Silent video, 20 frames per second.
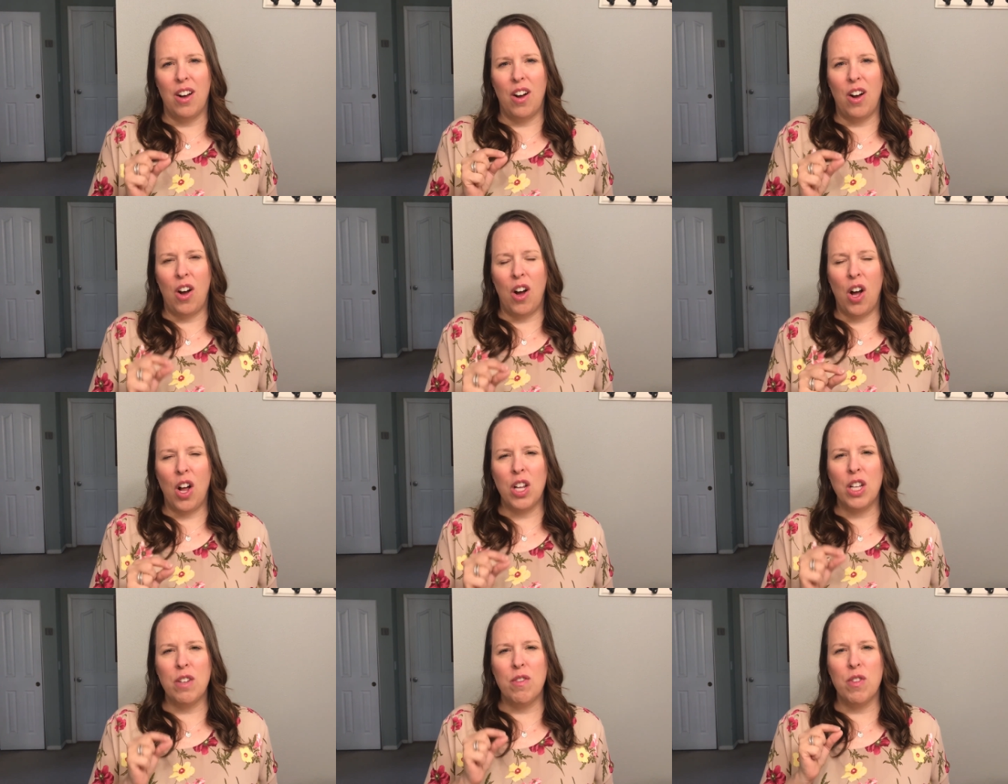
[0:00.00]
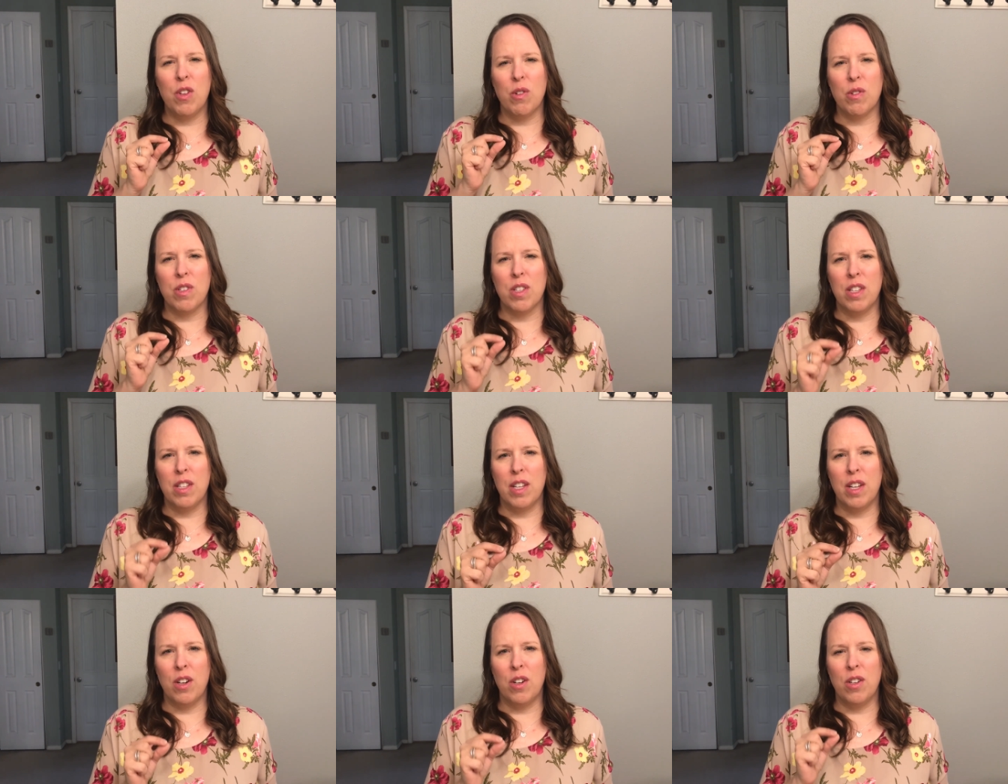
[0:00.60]
all of those
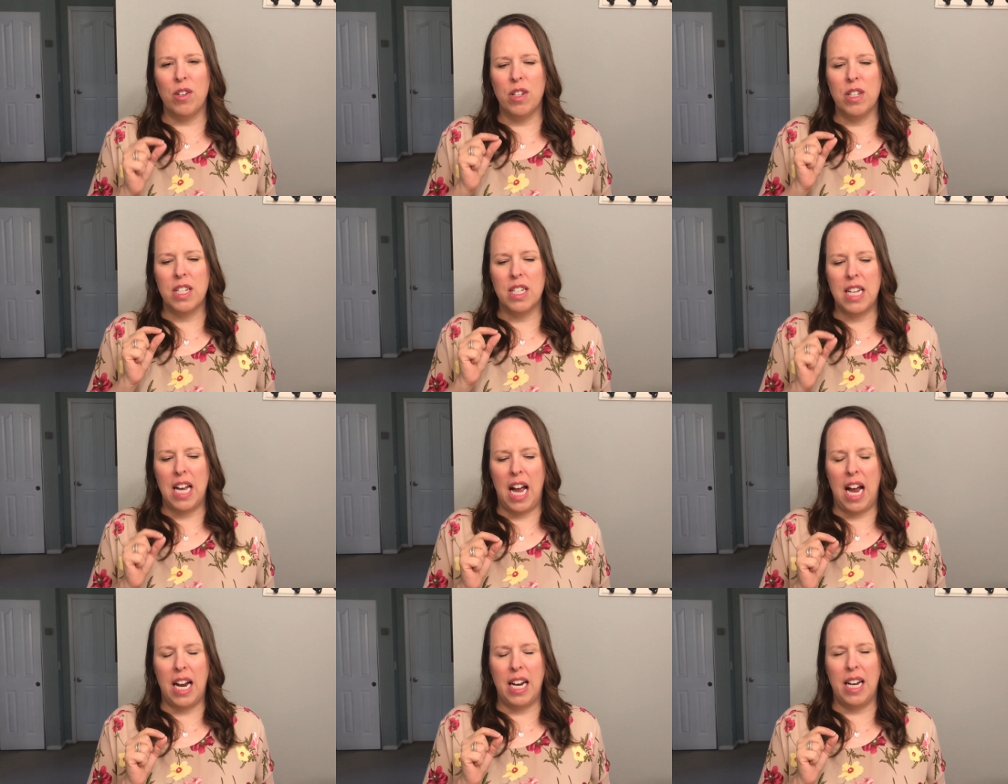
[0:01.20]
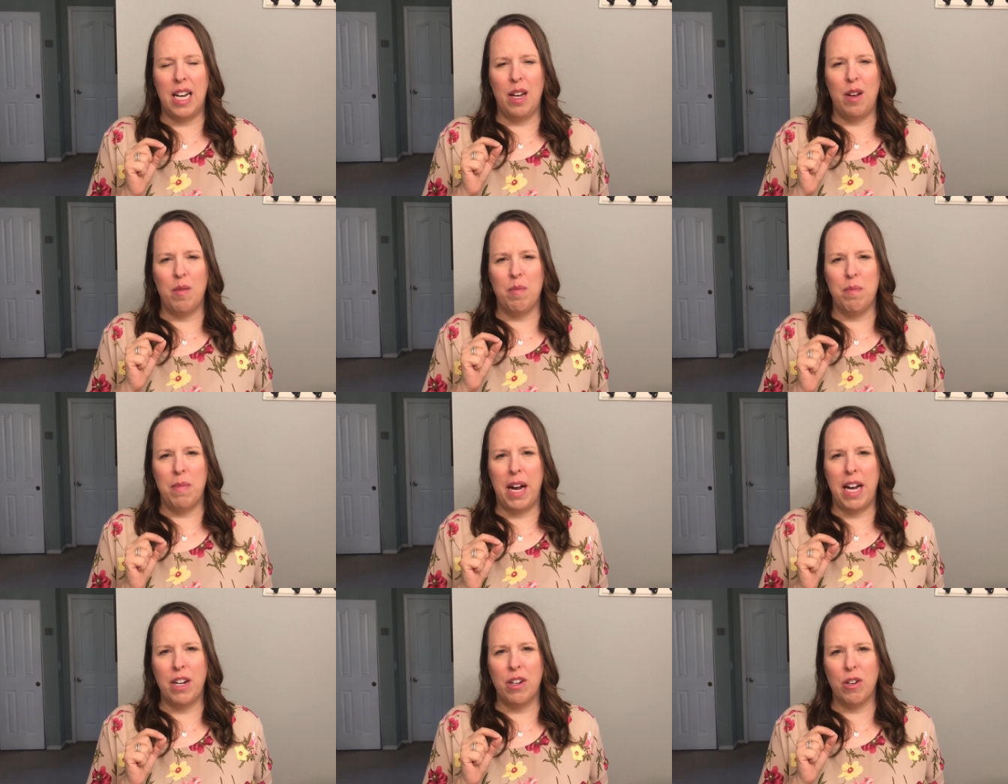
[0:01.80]
little tiny
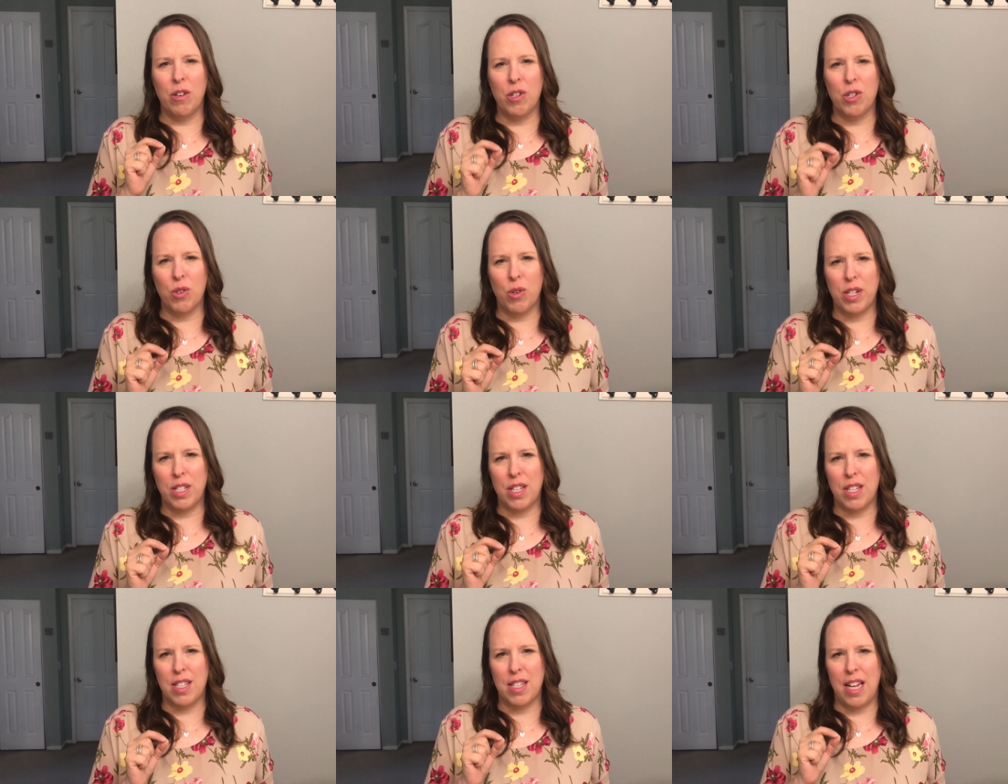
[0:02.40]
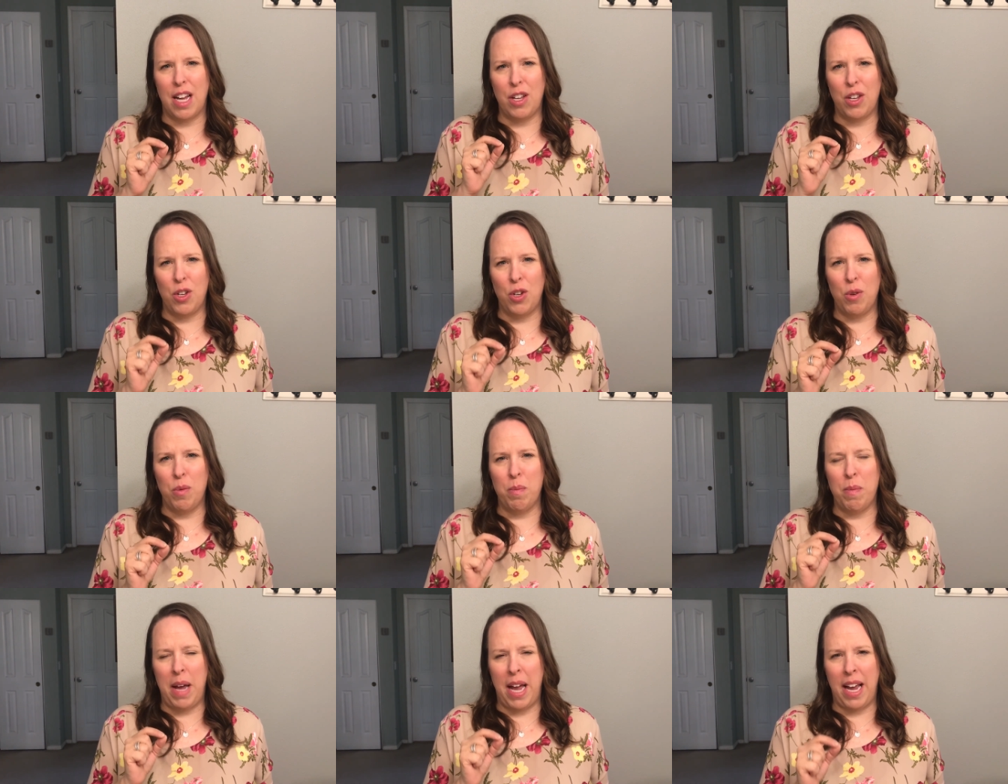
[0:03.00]
micro choices that
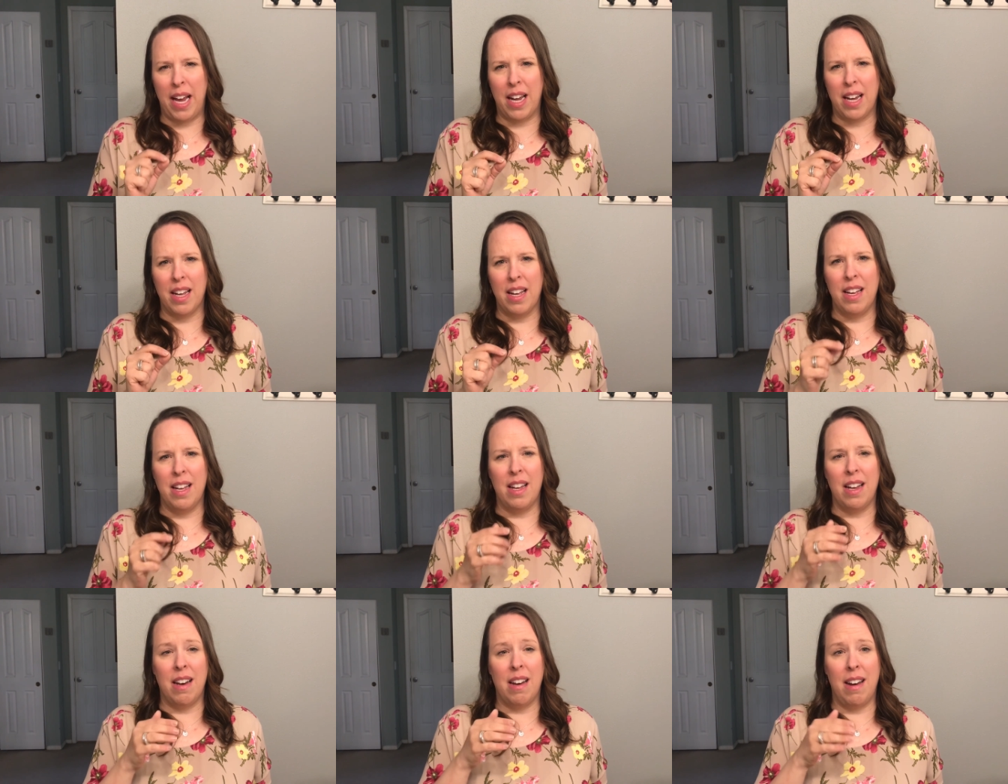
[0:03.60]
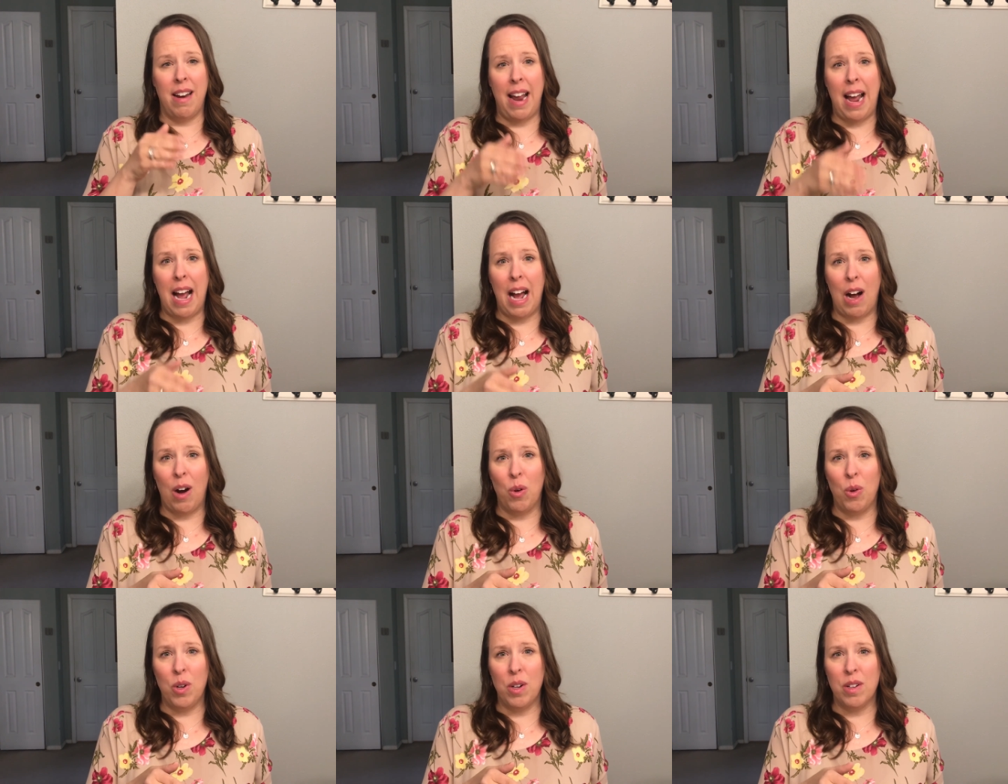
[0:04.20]
you make
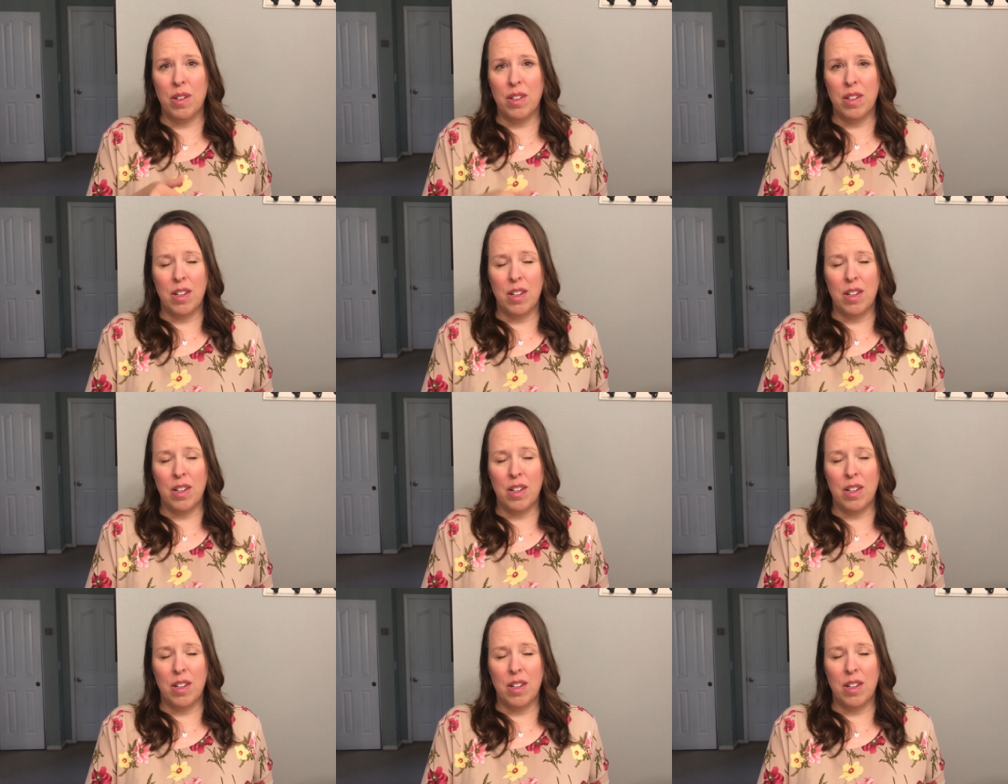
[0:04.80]
now,